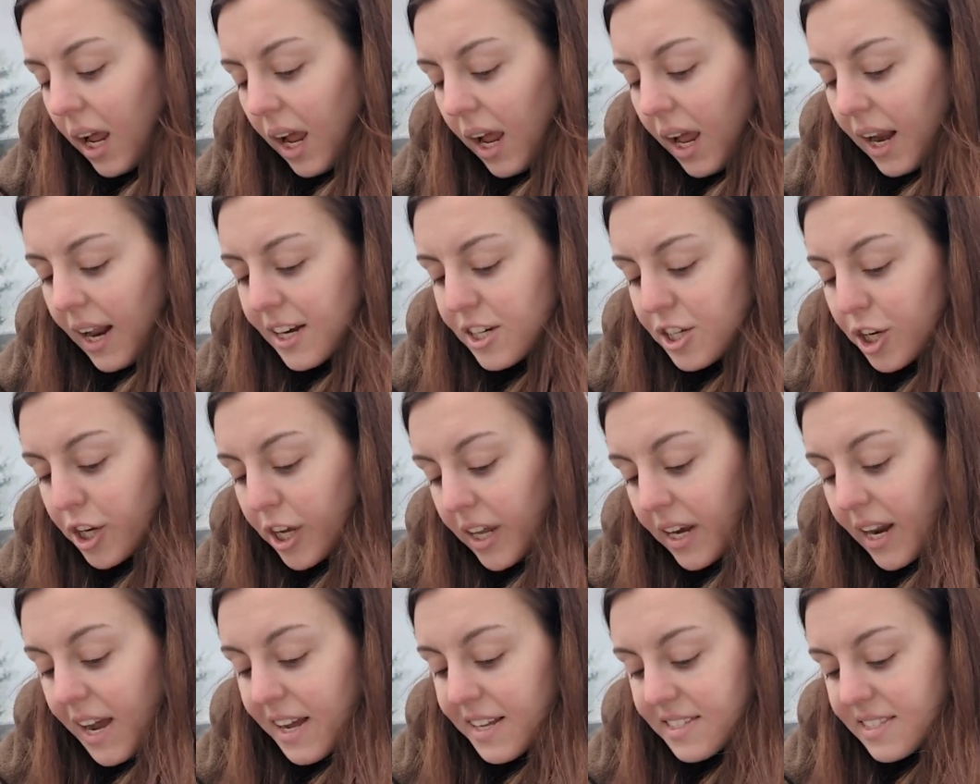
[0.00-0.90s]
And I took
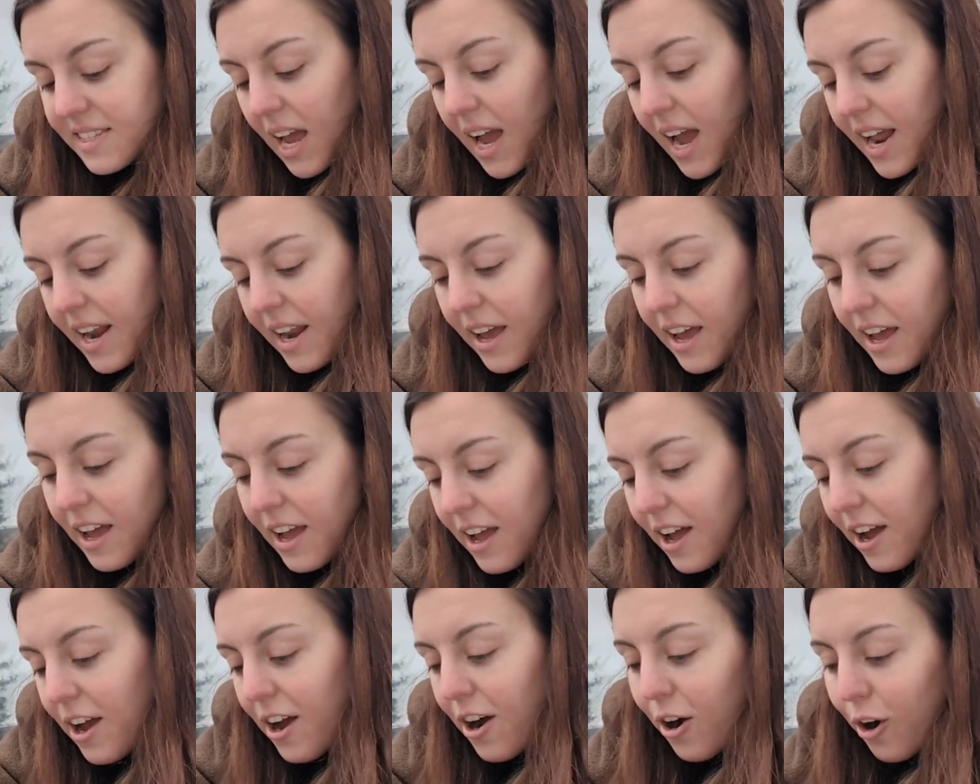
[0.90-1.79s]
it outside
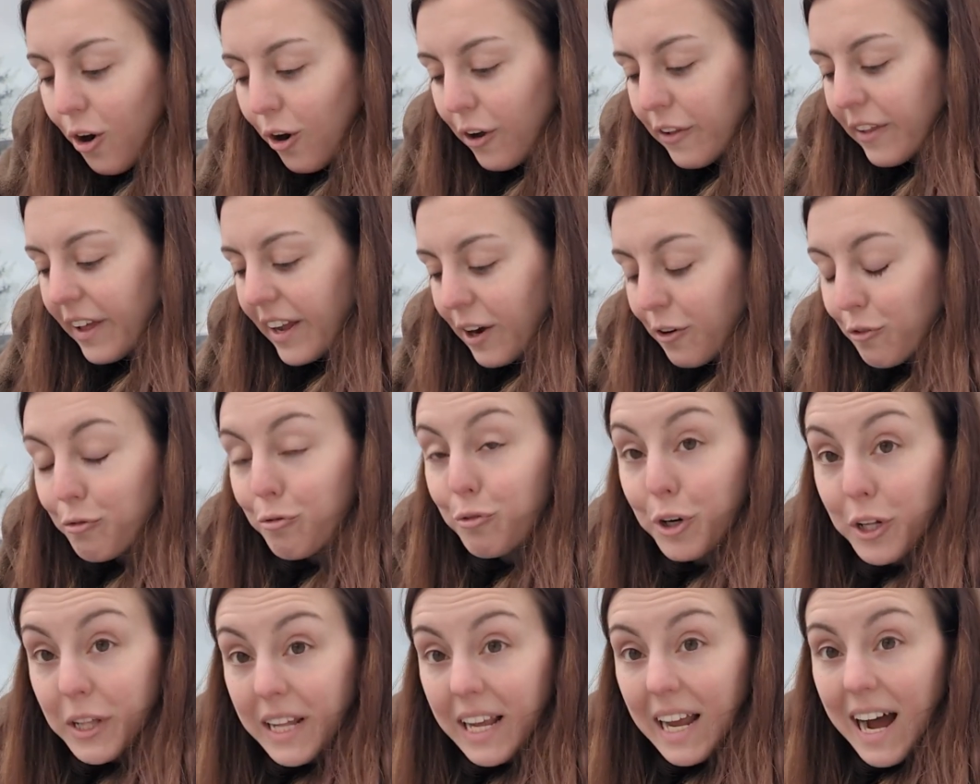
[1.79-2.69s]
on like a
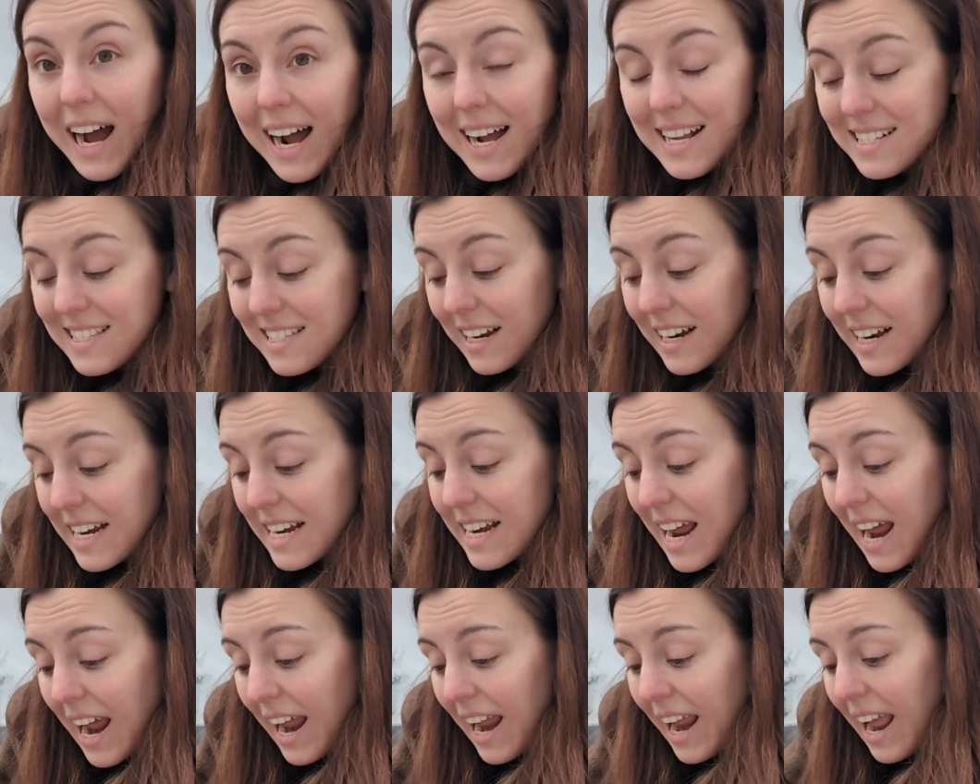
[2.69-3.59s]
really hot sunny
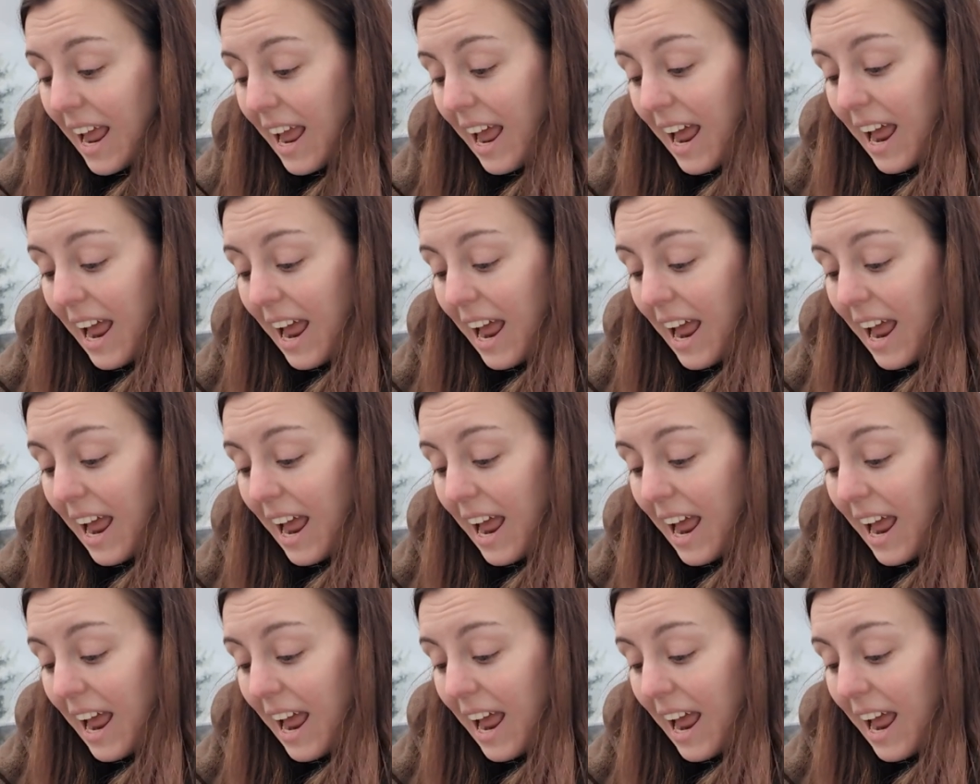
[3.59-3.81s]
day.